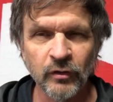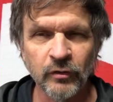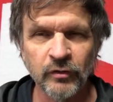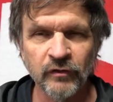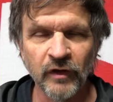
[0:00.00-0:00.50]

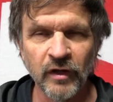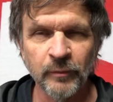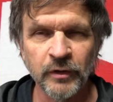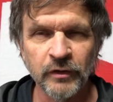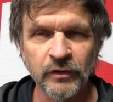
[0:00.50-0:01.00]
develop
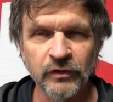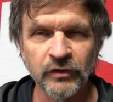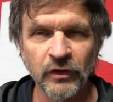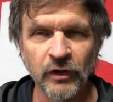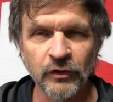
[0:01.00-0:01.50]
his
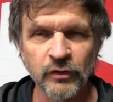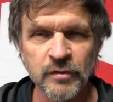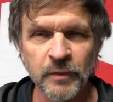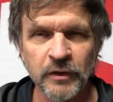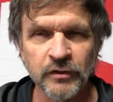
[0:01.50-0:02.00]

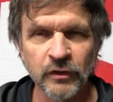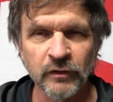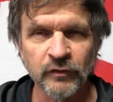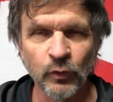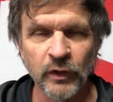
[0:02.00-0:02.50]
underspin
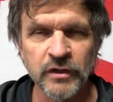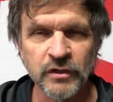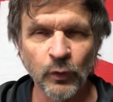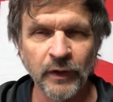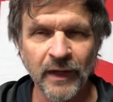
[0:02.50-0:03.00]
serve to where he's
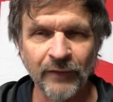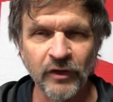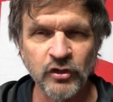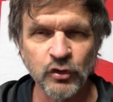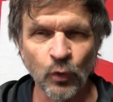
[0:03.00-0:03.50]
going to have a
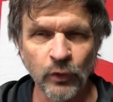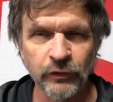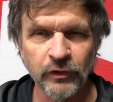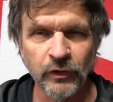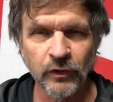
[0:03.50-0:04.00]

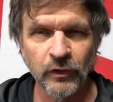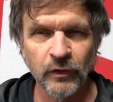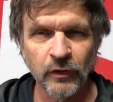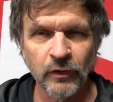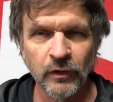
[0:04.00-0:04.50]
short
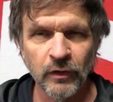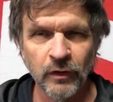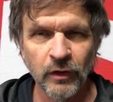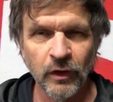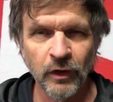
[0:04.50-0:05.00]

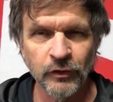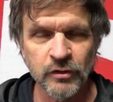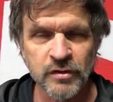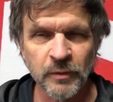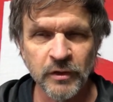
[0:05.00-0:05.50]

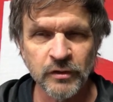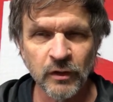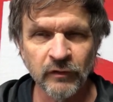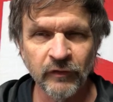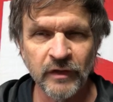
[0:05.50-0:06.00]
underspin
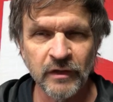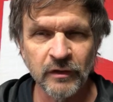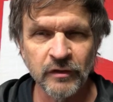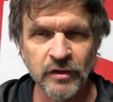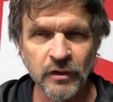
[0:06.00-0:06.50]
serve if he
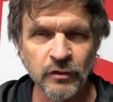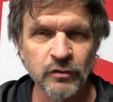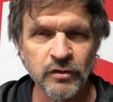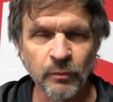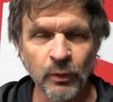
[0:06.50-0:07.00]

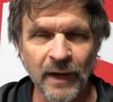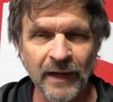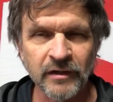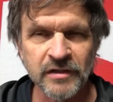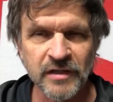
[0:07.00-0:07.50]
continues to
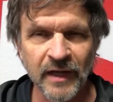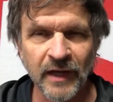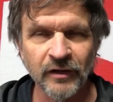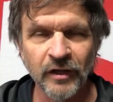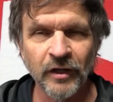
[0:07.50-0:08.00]
practice
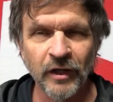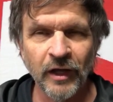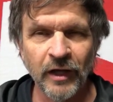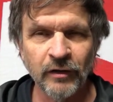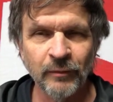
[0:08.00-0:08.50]
that,
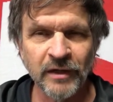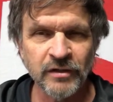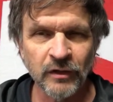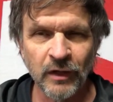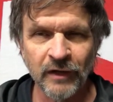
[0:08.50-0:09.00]
and it makes
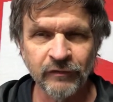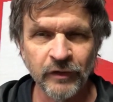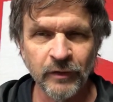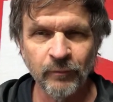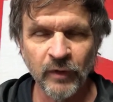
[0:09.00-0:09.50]
it a lot of
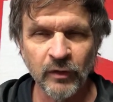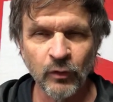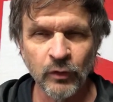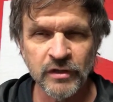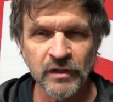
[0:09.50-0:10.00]
fun. Of
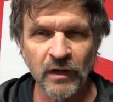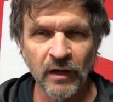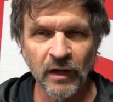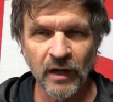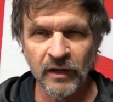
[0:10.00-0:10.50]
course,
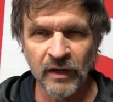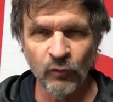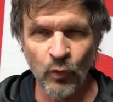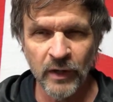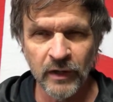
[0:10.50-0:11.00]
I gave
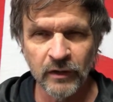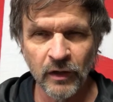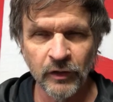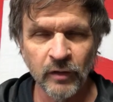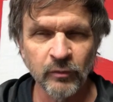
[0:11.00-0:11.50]
away a
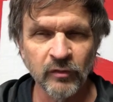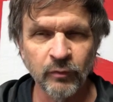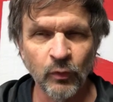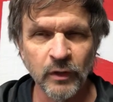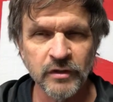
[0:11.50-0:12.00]
number of
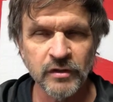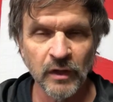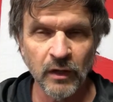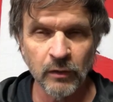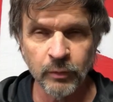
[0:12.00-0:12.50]
points,
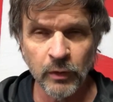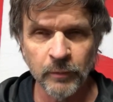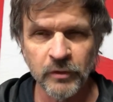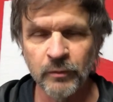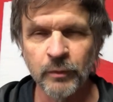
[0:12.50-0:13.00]
not on
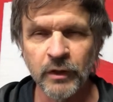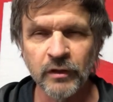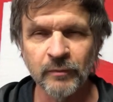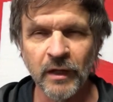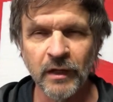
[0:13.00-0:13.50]
purpose,
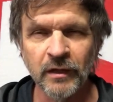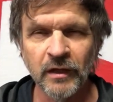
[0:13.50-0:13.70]
because my